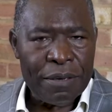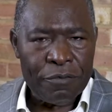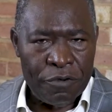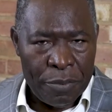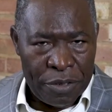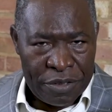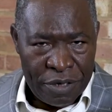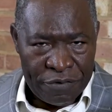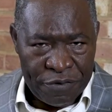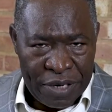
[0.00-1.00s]
We must
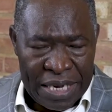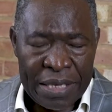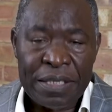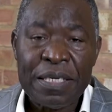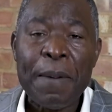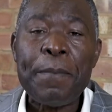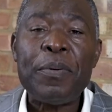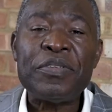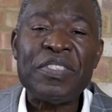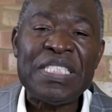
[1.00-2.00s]
not forget the
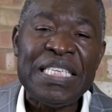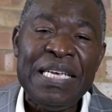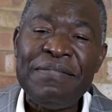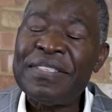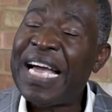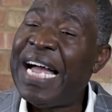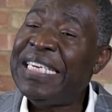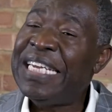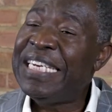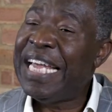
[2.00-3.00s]
positives and
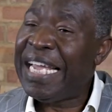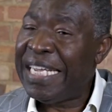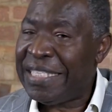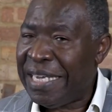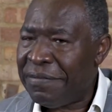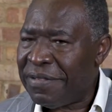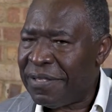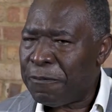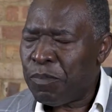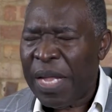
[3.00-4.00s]
the negatives.
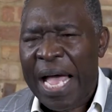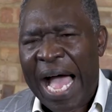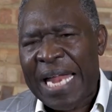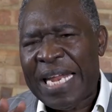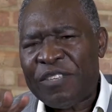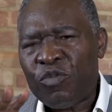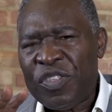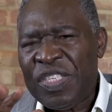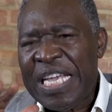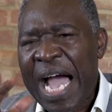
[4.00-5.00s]
And as we
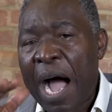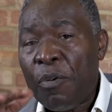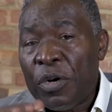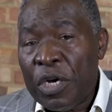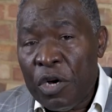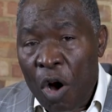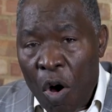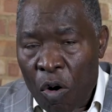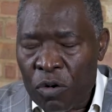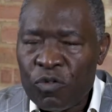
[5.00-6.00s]
see how
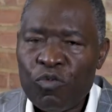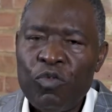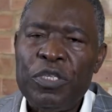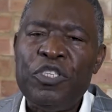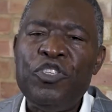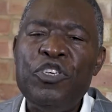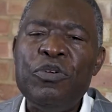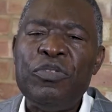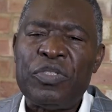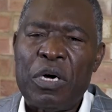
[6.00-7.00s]
God would
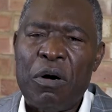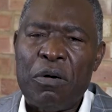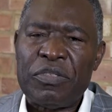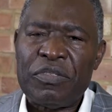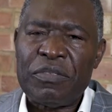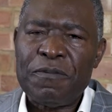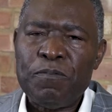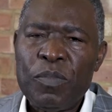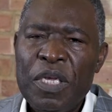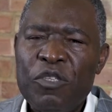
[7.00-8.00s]
use us
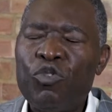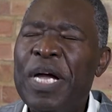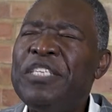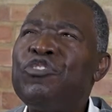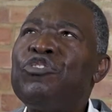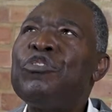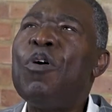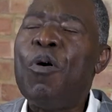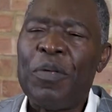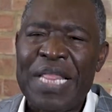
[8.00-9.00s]
to
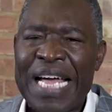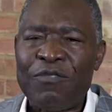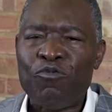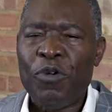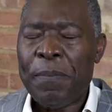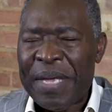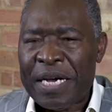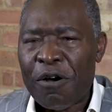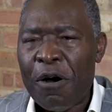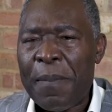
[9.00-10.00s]
ensure that we
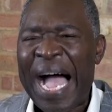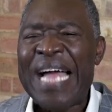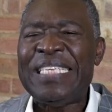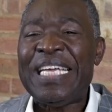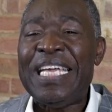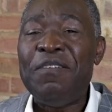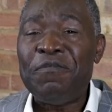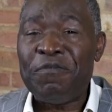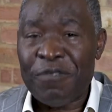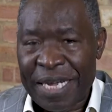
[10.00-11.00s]
become an
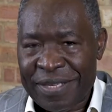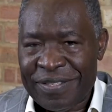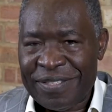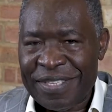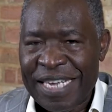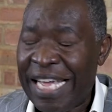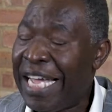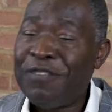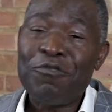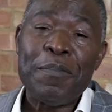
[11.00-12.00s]
influence,
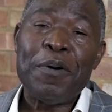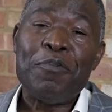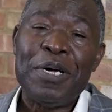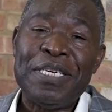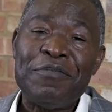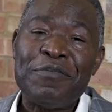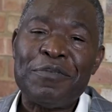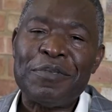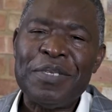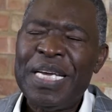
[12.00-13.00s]
it will be
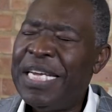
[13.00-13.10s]
wonderful.